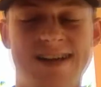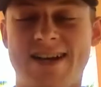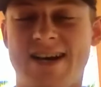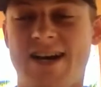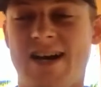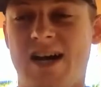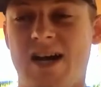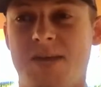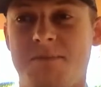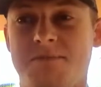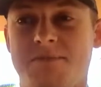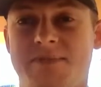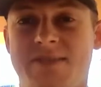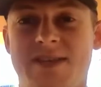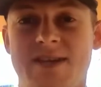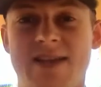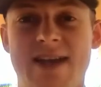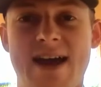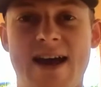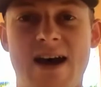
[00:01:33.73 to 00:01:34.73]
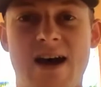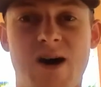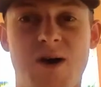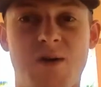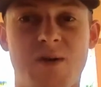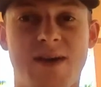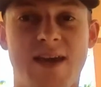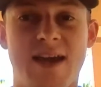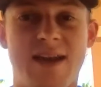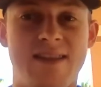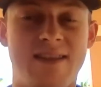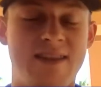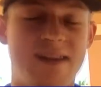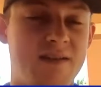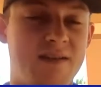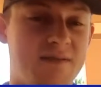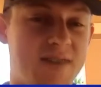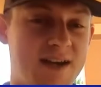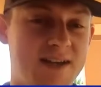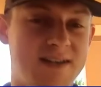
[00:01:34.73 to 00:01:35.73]
Um, to now getting the
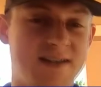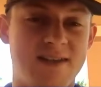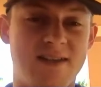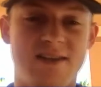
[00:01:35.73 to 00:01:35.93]
invite to